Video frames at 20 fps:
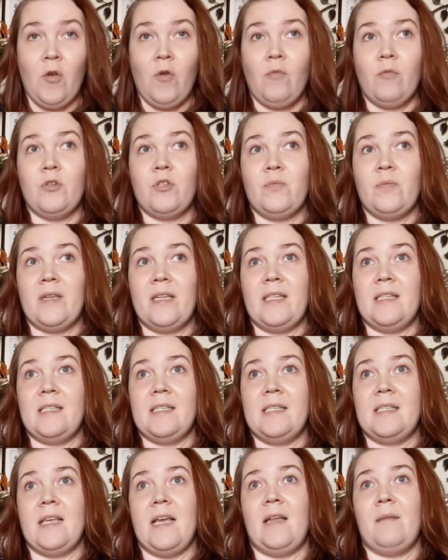which
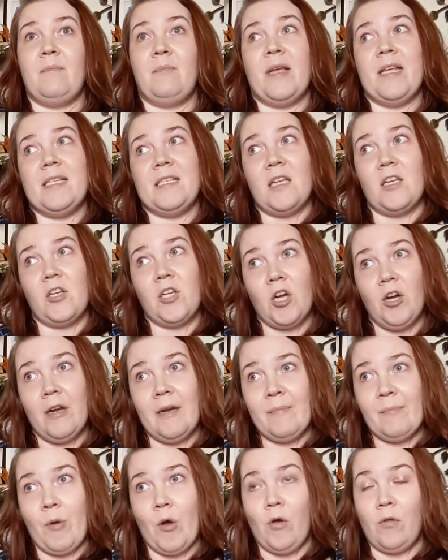means that based on
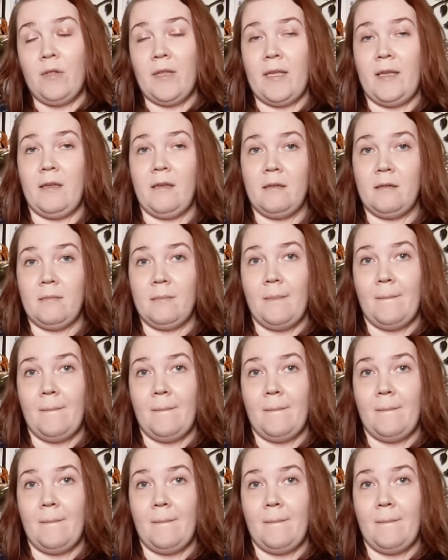current polling,